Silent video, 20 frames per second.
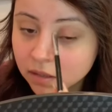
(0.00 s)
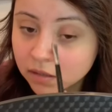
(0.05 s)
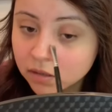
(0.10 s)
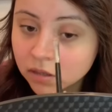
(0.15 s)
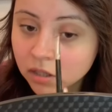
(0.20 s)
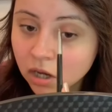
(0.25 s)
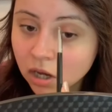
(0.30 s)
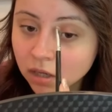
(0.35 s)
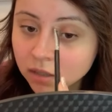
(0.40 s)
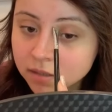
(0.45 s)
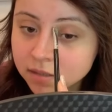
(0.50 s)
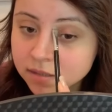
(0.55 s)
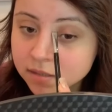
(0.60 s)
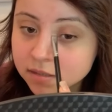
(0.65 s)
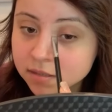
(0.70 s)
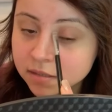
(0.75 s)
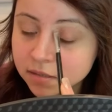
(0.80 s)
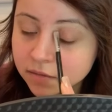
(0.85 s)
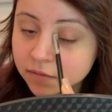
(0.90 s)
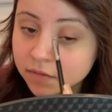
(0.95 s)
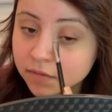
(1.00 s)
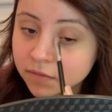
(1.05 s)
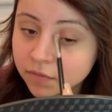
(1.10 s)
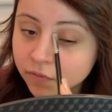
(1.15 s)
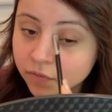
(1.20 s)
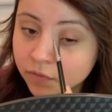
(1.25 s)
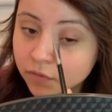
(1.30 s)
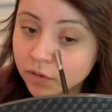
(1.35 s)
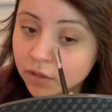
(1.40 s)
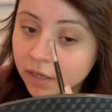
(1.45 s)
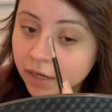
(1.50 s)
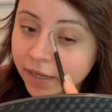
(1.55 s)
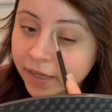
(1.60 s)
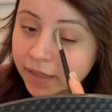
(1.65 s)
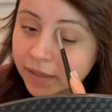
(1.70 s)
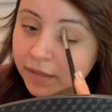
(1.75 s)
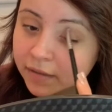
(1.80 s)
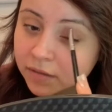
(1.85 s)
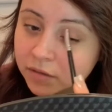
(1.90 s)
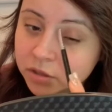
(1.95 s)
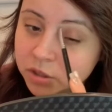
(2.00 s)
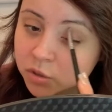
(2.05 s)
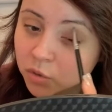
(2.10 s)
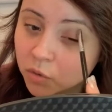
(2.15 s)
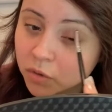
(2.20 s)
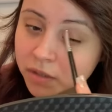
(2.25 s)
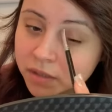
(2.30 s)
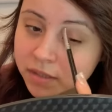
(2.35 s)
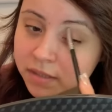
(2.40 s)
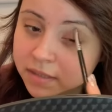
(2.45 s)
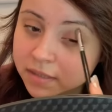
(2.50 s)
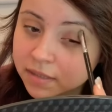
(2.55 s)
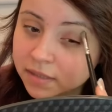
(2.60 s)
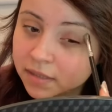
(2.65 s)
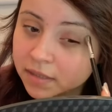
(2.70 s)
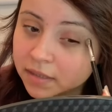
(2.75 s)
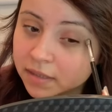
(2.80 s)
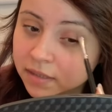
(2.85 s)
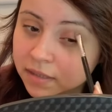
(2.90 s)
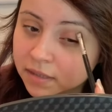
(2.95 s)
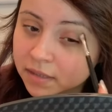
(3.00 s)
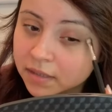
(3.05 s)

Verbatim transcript: locks for like the drawers and the